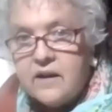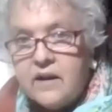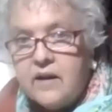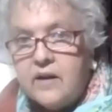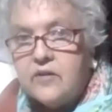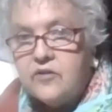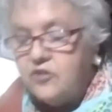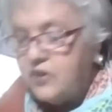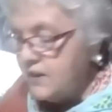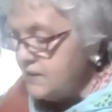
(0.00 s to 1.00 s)
Here she
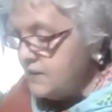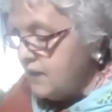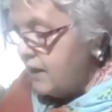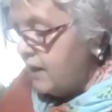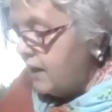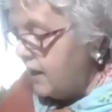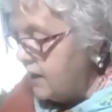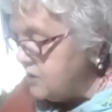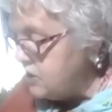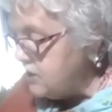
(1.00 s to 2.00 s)
is. And
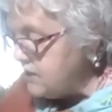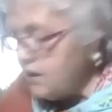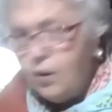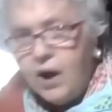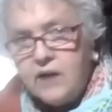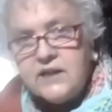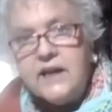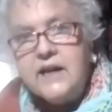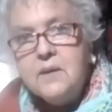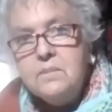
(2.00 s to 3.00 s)
she said, oh, I'll
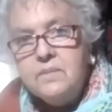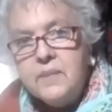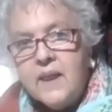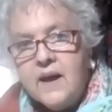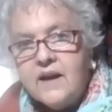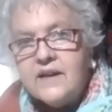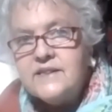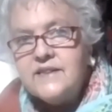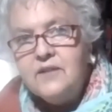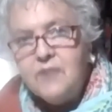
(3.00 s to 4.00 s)
take him. Because
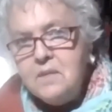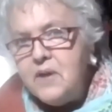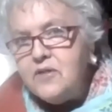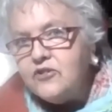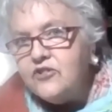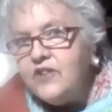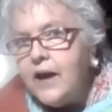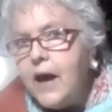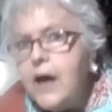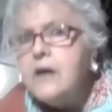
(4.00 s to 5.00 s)
see, grandmothers see
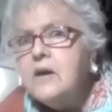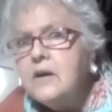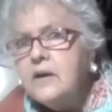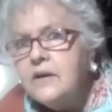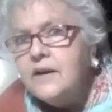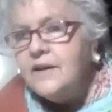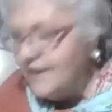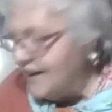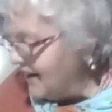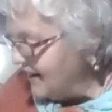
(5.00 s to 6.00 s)
ahead.
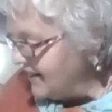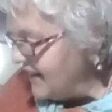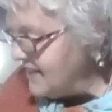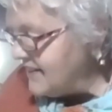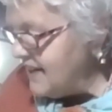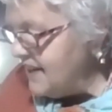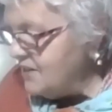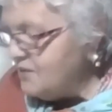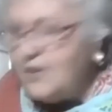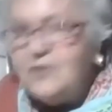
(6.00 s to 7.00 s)
They see the
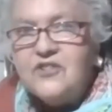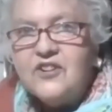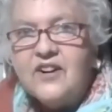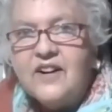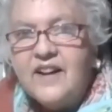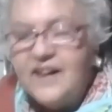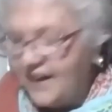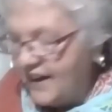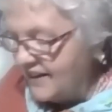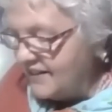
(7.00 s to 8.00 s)
future.
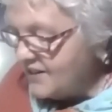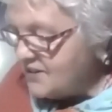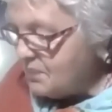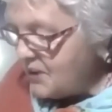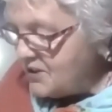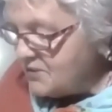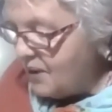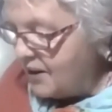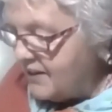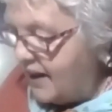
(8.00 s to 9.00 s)
They're pretty
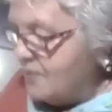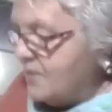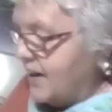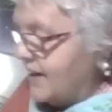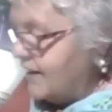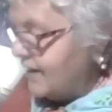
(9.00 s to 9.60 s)
smart that way.